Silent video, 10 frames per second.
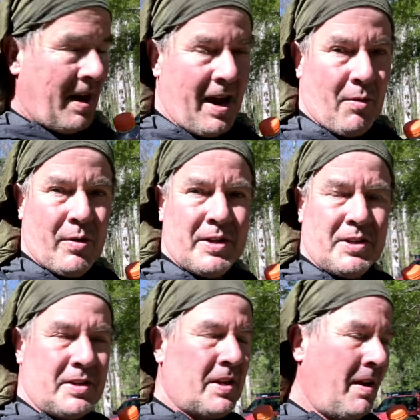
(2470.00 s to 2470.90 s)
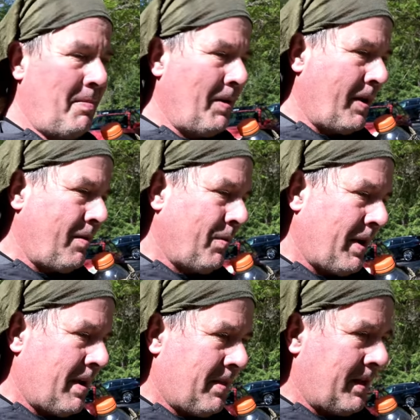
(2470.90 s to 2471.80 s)
high ridges, but when
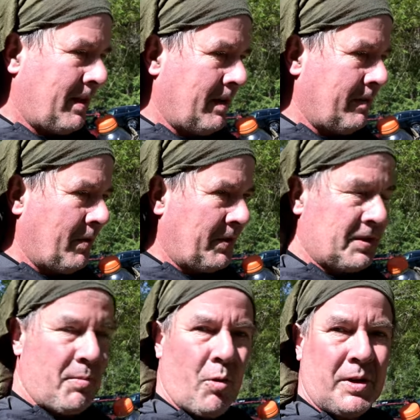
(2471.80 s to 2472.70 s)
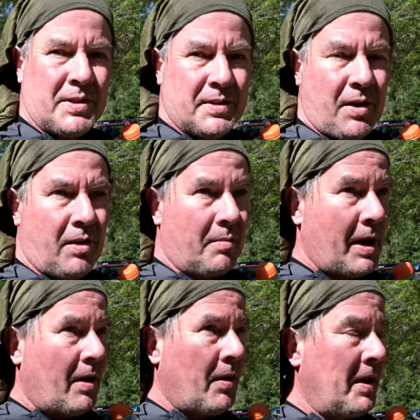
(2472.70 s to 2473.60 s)
I think of what the Smokies is all
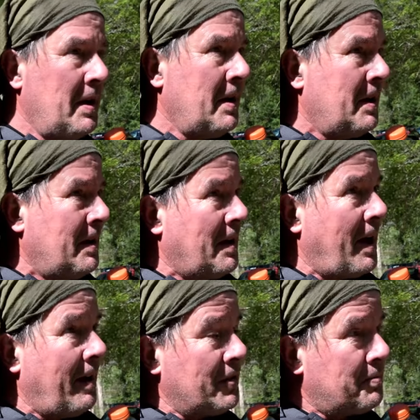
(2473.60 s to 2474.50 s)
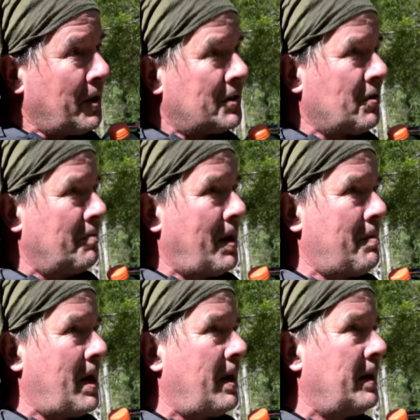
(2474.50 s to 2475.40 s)
about, and I have this picture in my
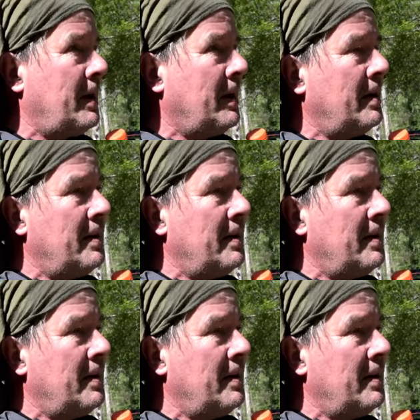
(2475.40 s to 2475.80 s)
mind,